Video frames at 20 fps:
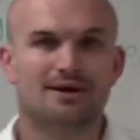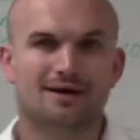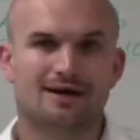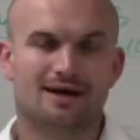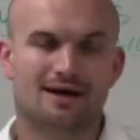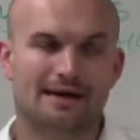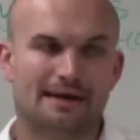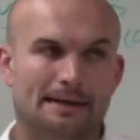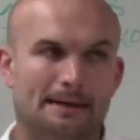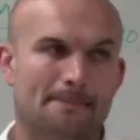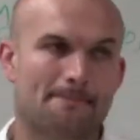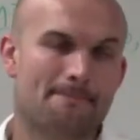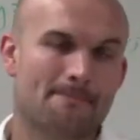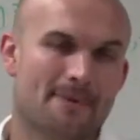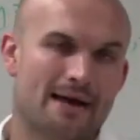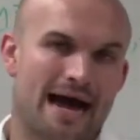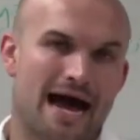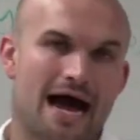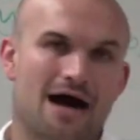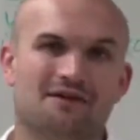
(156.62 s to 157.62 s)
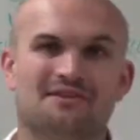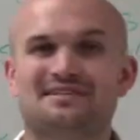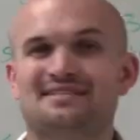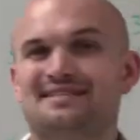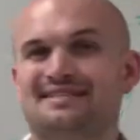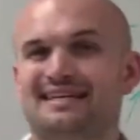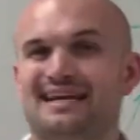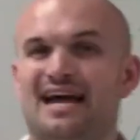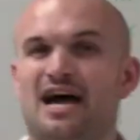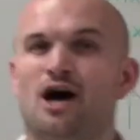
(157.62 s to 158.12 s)
um, how this
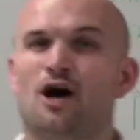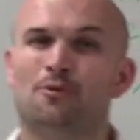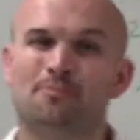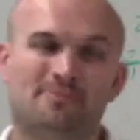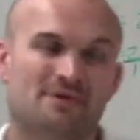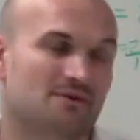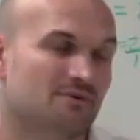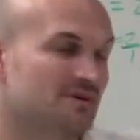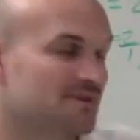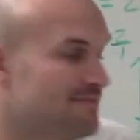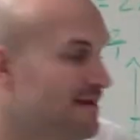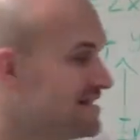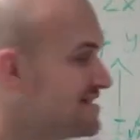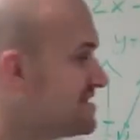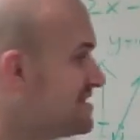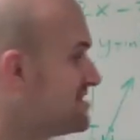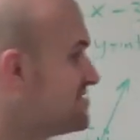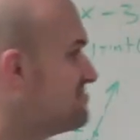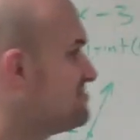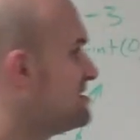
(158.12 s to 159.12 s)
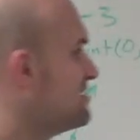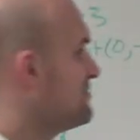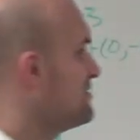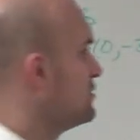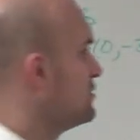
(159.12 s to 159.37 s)
is going to help me with my systems of